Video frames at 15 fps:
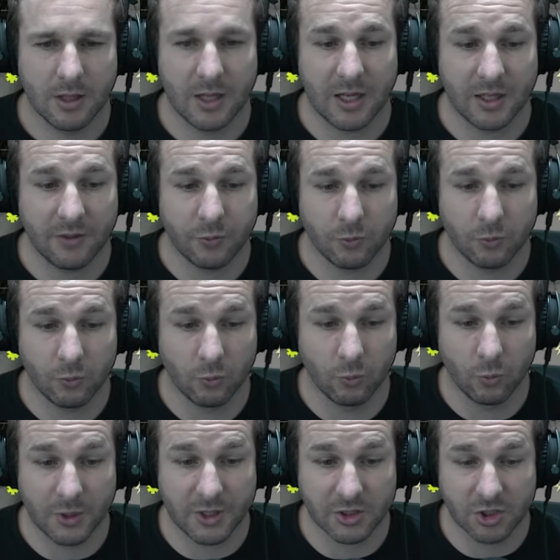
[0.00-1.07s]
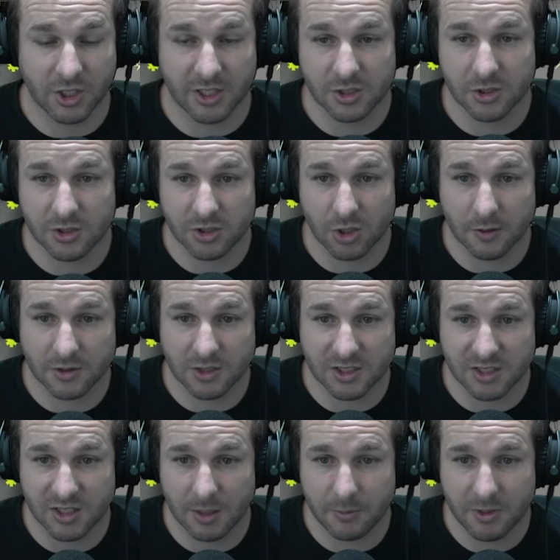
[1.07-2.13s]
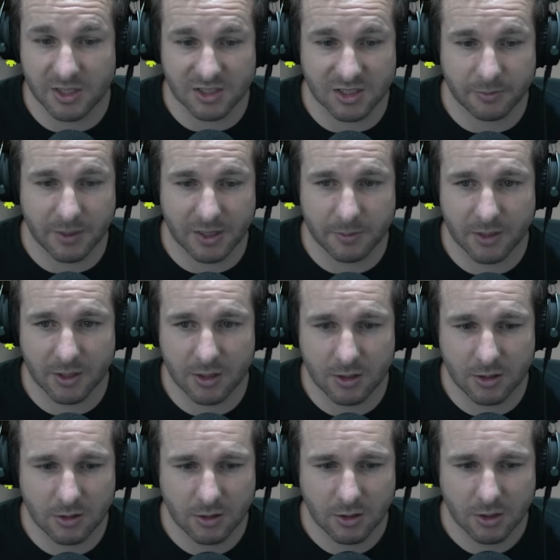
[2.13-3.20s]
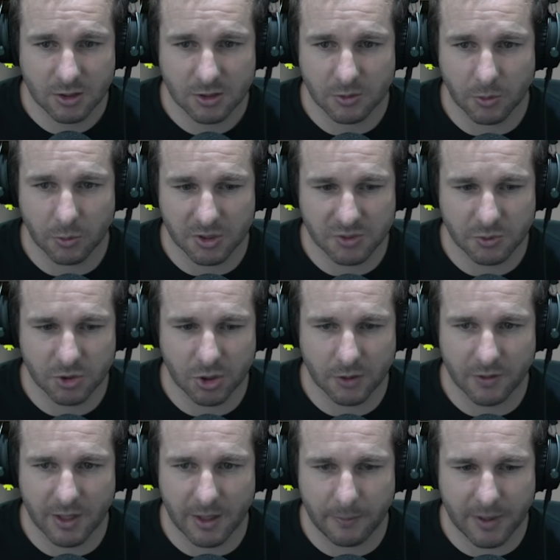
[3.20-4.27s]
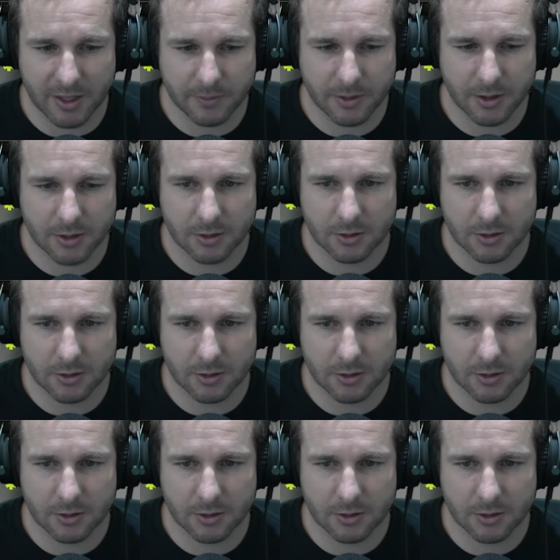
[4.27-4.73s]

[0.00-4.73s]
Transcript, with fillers: If we can change this over, that's an MBSS backpack here. We want to switch over to that backpack.